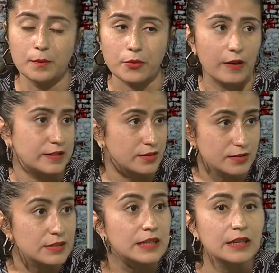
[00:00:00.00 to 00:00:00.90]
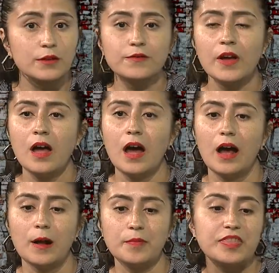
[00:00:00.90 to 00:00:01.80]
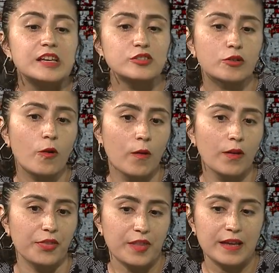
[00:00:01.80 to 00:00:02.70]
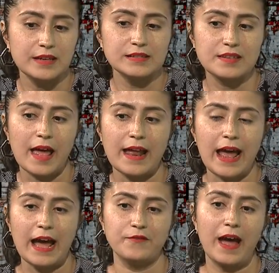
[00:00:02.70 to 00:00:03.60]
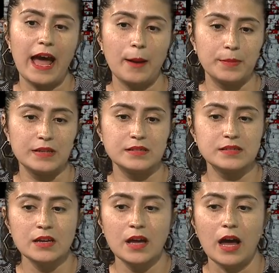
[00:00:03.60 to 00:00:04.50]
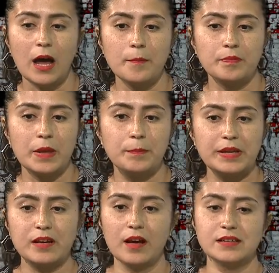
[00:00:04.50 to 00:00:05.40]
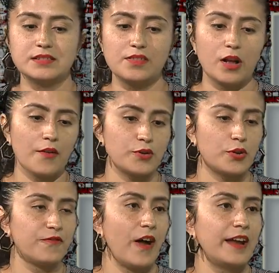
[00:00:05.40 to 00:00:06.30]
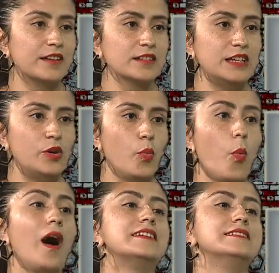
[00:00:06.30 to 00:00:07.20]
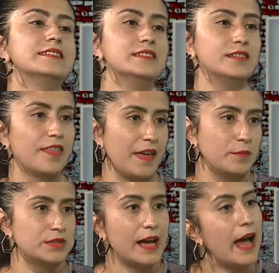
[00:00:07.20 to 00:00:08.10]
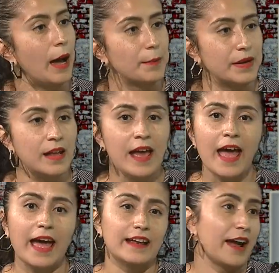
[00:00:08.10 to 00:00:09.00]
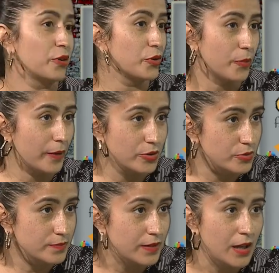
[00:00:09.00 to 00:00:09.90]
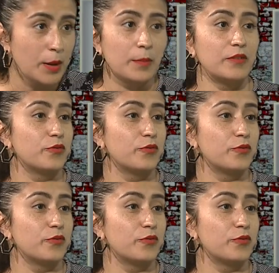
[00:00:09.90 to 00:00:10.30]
parental leave. These are all things that have happened because the governor finally wanted them to happen. And I don't know about you, but